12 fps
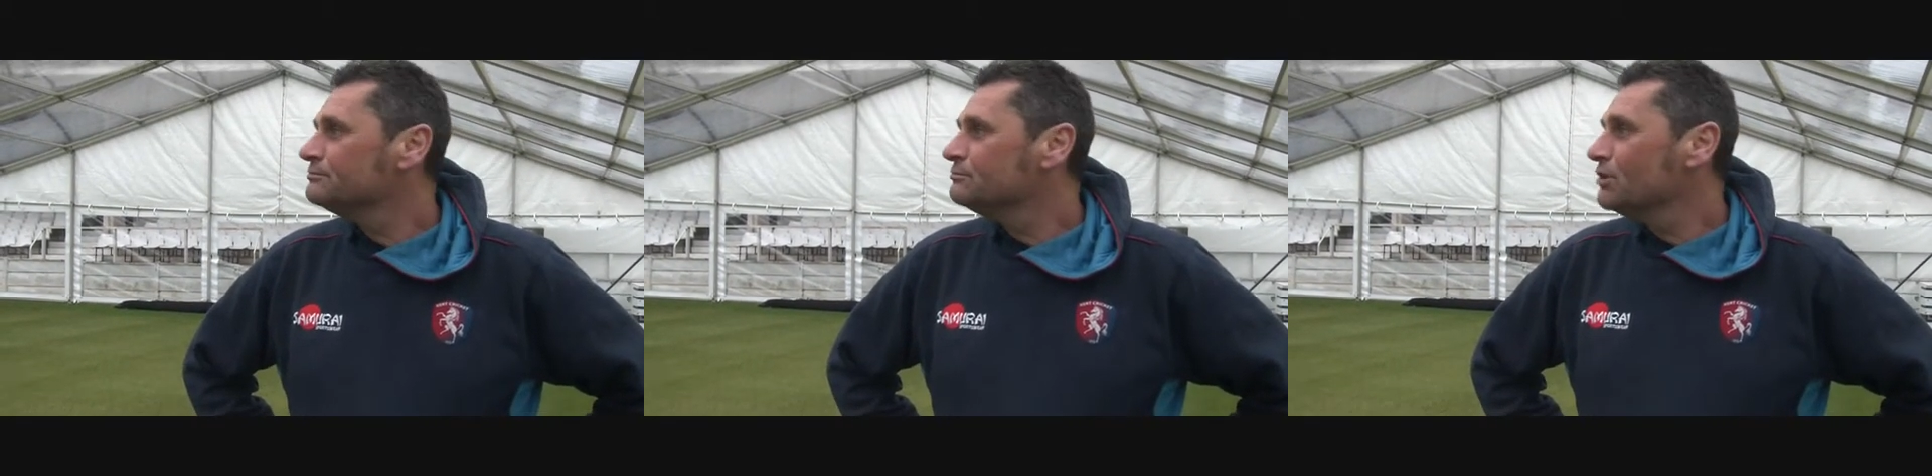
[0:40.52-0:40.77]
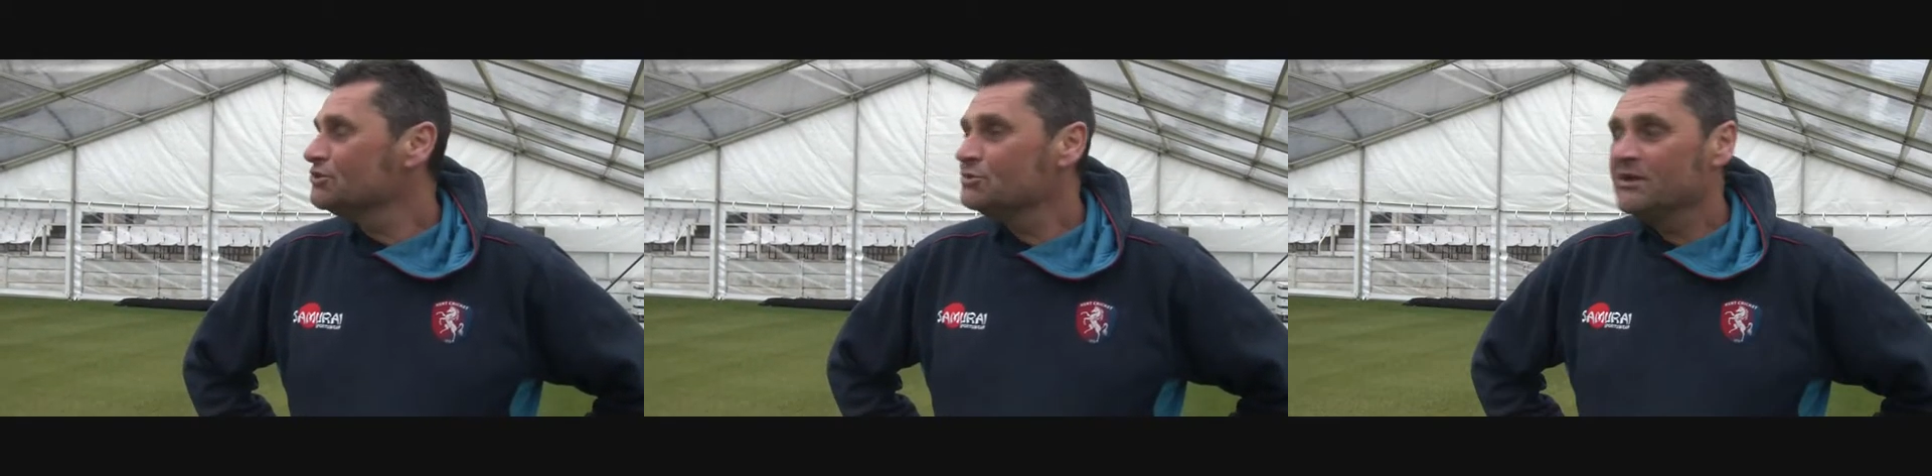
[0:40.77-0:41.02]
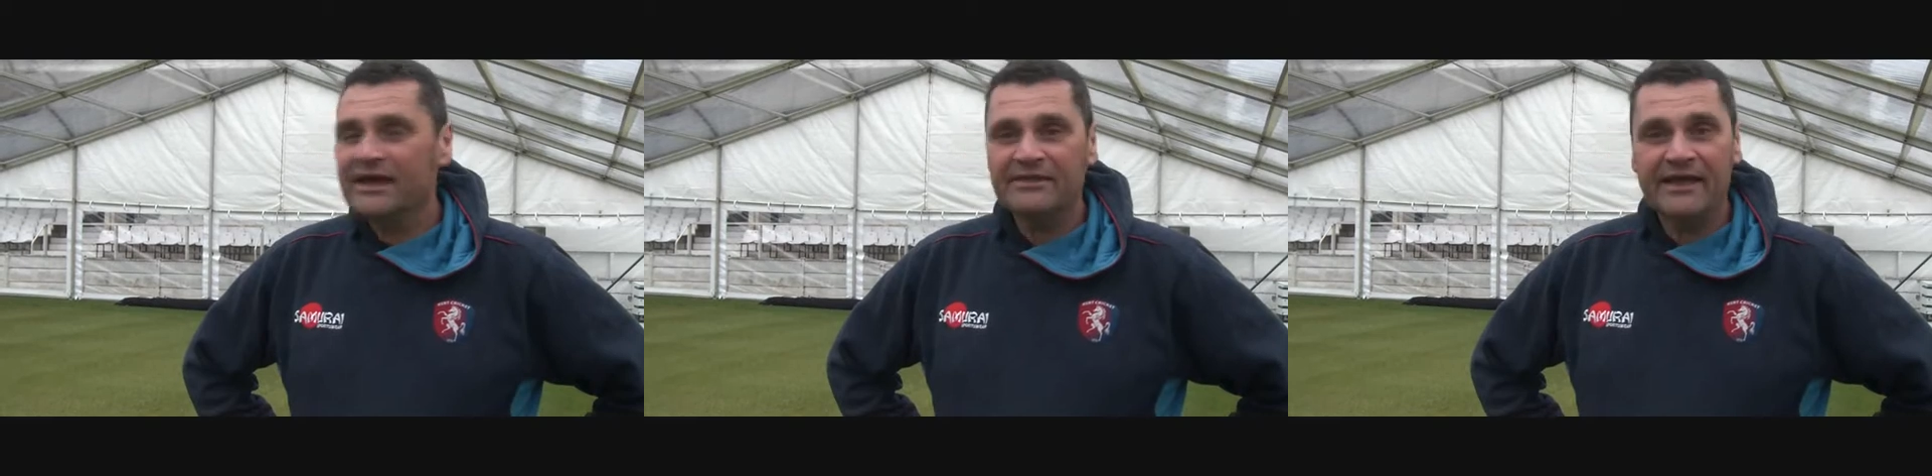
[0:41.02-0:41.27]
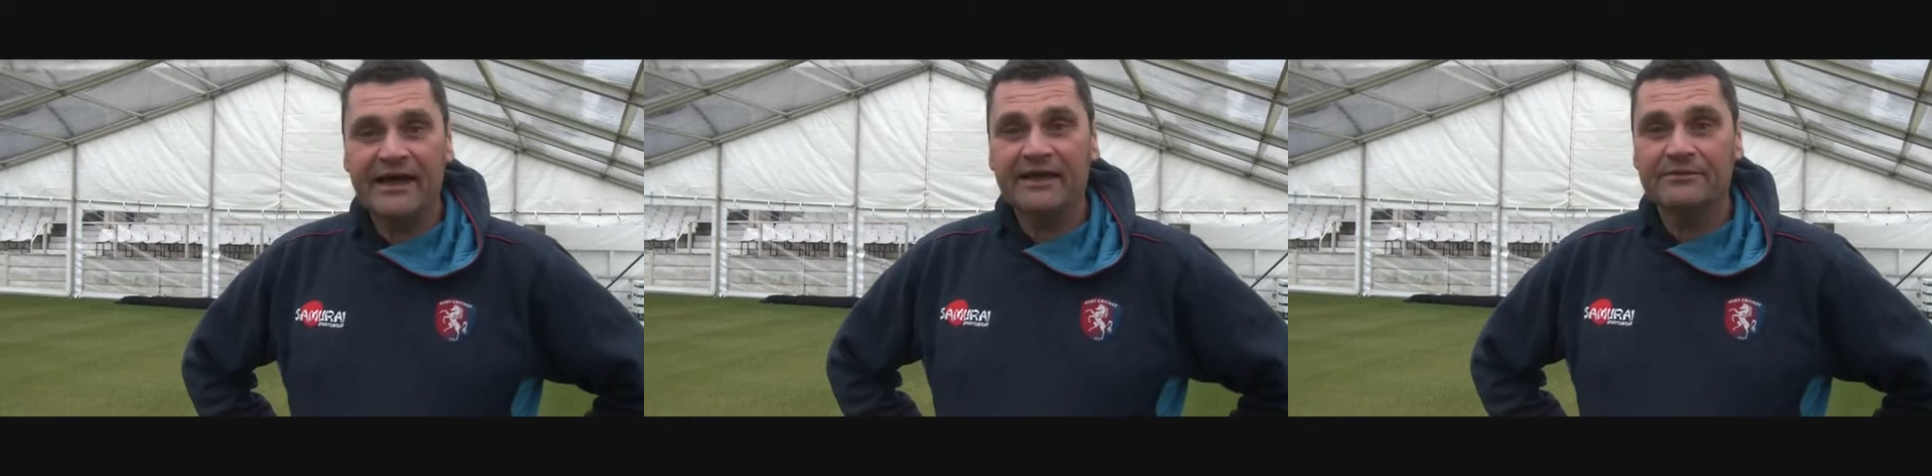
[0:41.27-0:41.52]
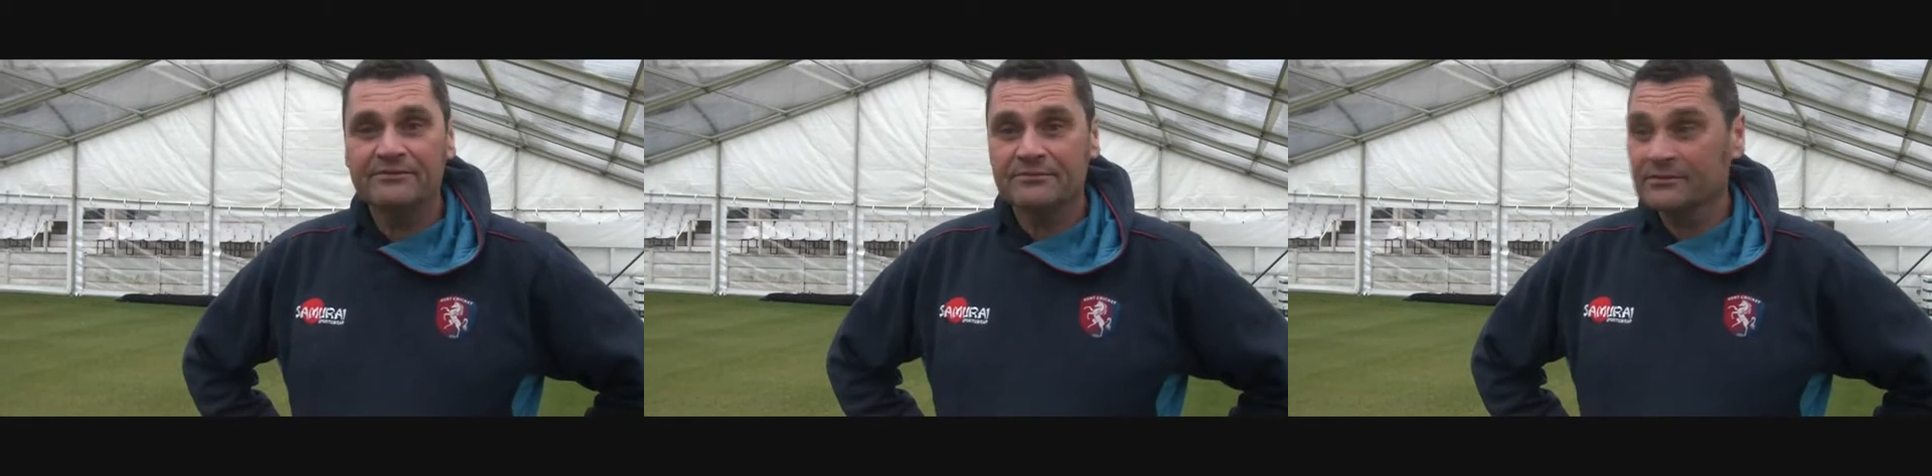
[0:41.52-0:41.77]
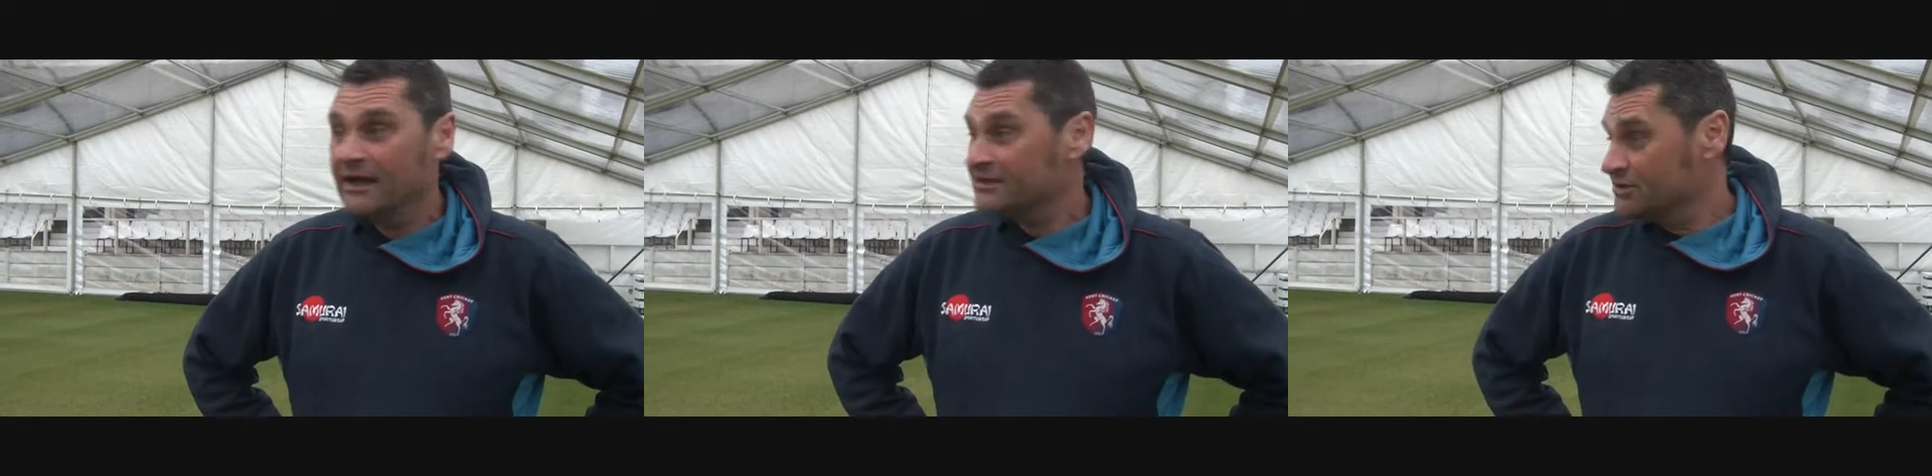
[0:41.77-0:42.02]
once we get that,
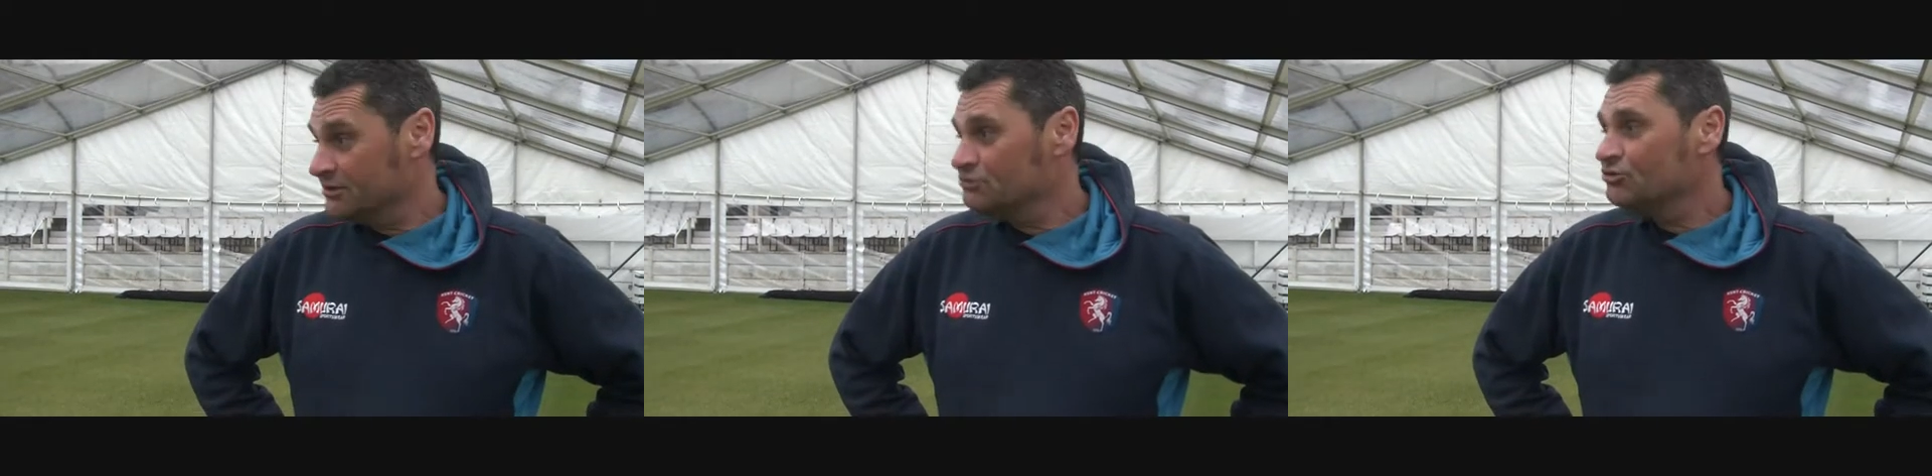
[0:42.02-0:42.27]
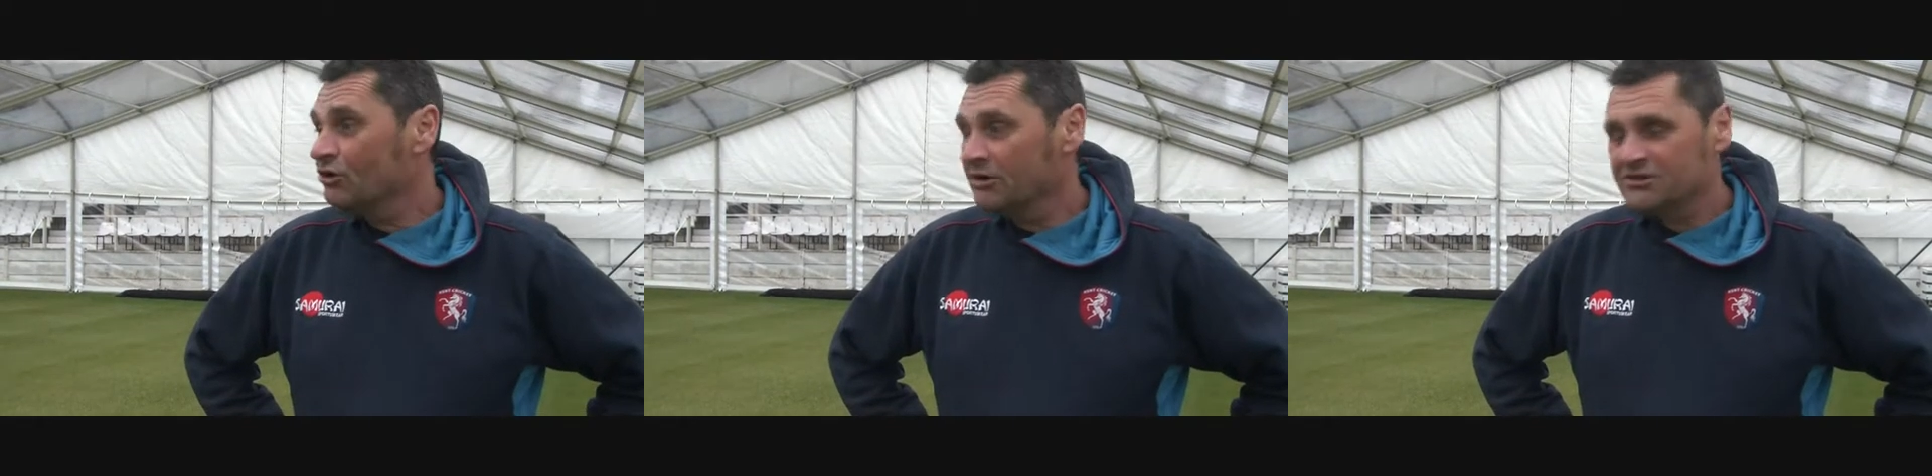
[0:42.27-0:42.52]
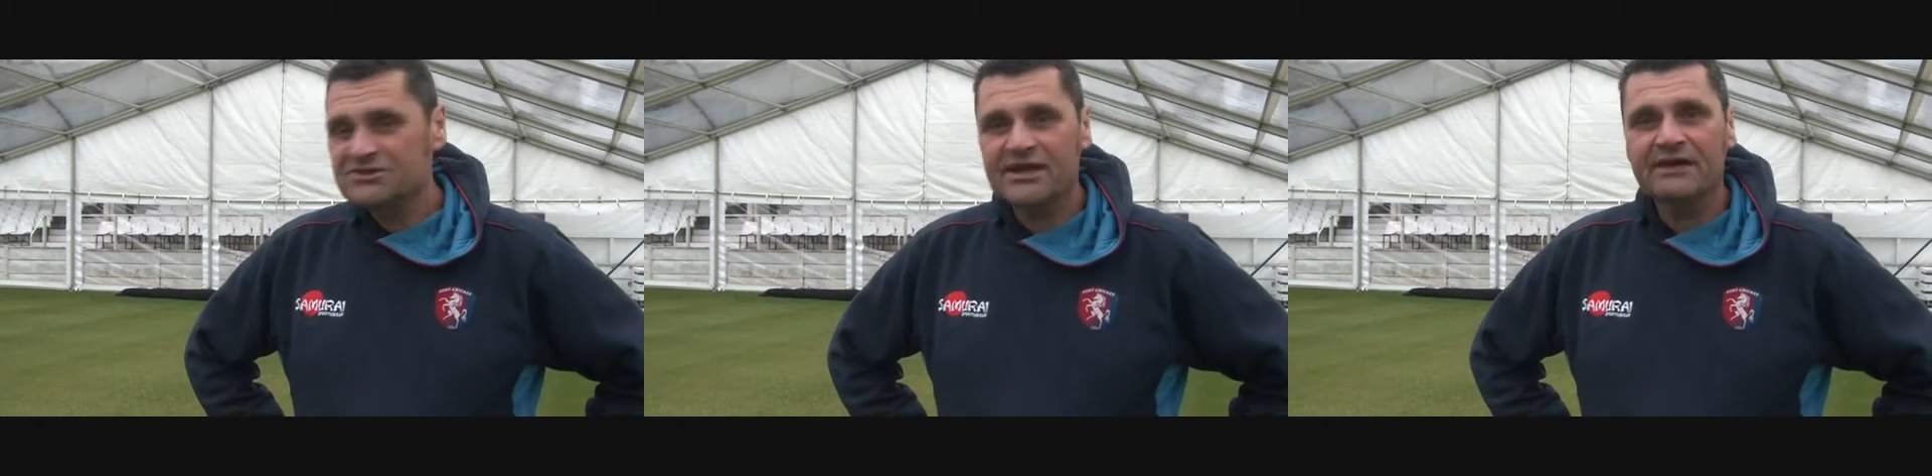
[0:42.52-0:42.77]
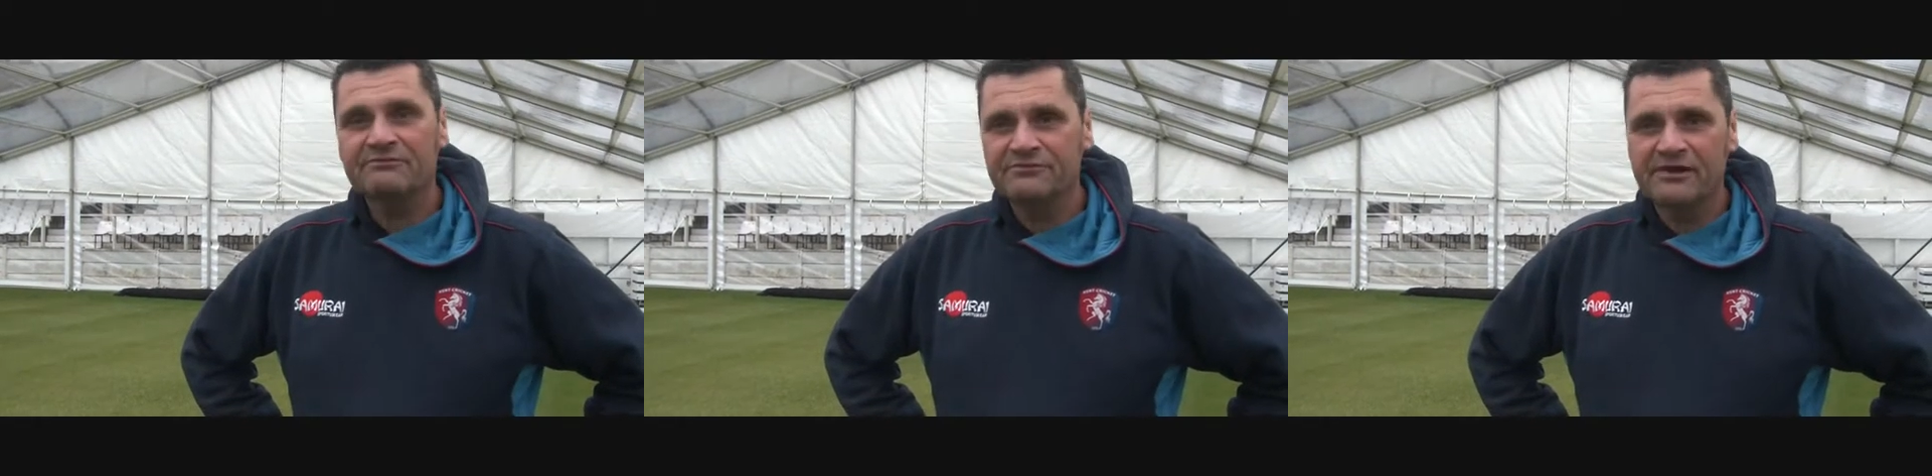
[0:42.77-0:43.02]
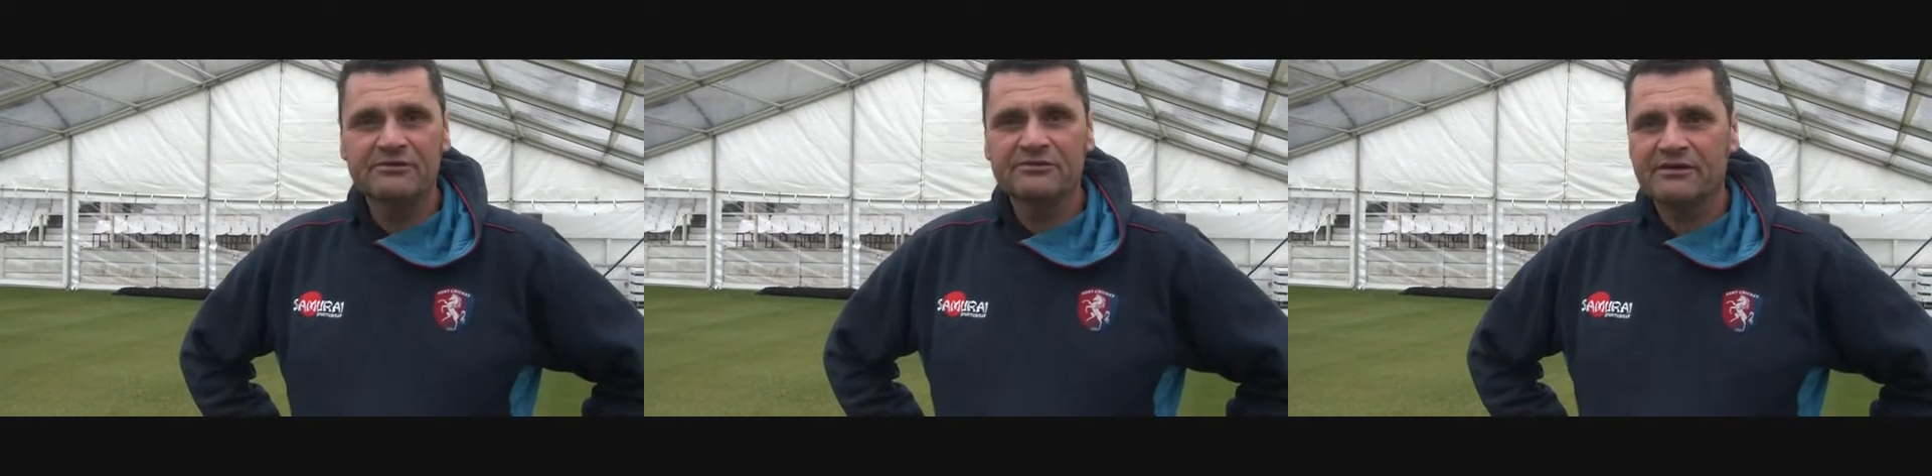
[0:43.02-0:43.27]
that's going to dry this out very,